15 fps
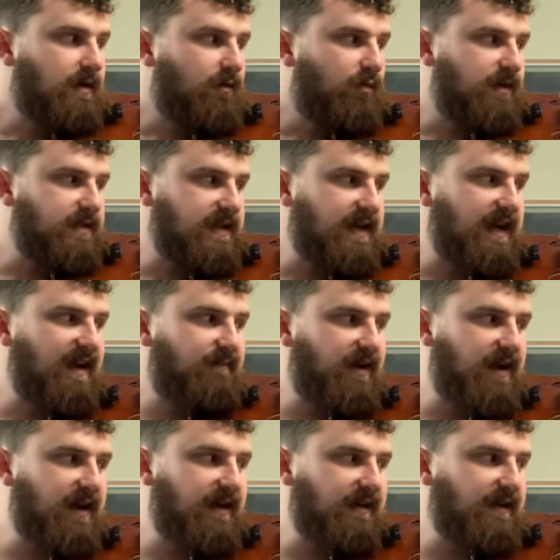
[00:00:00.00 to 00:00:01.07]
Once I have my
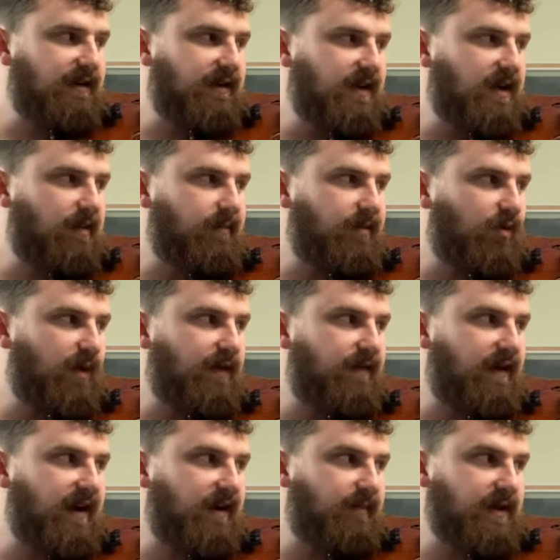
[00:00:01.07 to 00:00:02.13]
hand out here, I'm going to wave
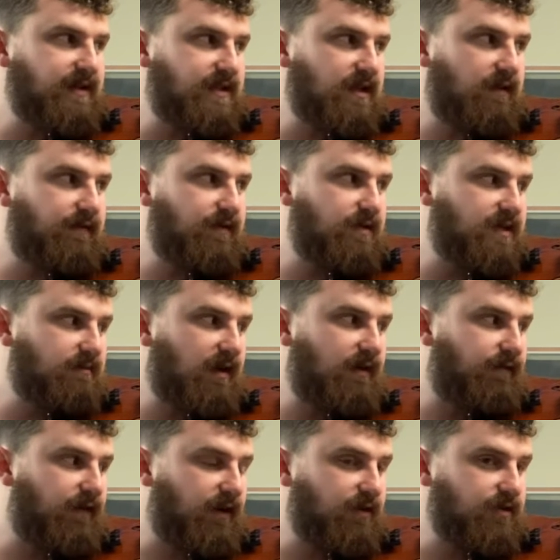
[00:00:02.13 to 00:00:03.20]
hi to myself using my
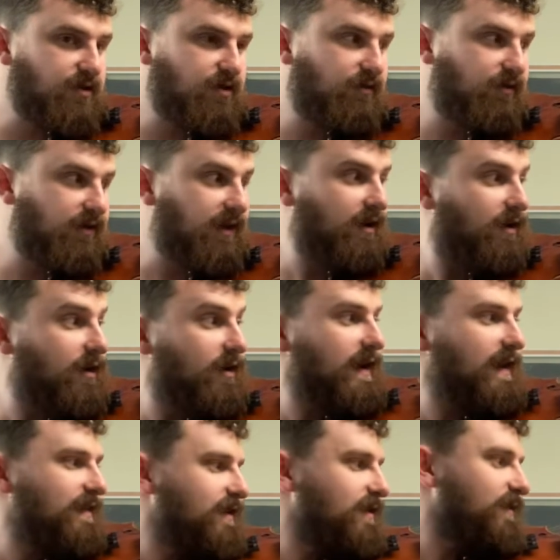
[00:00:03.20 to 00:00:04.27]
fingers only. Oh,
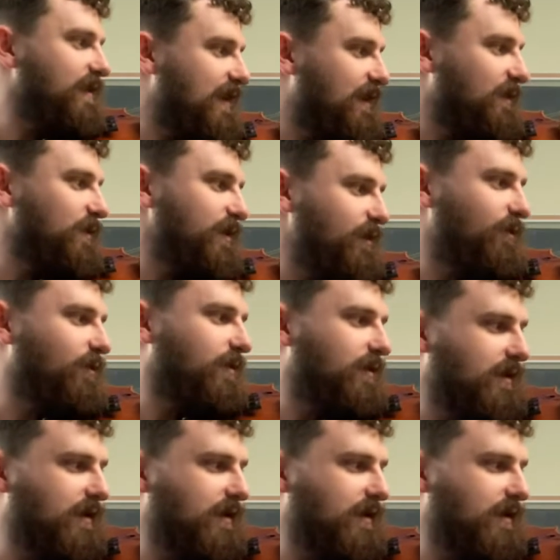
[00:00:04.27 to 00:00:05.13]
hello, how are you?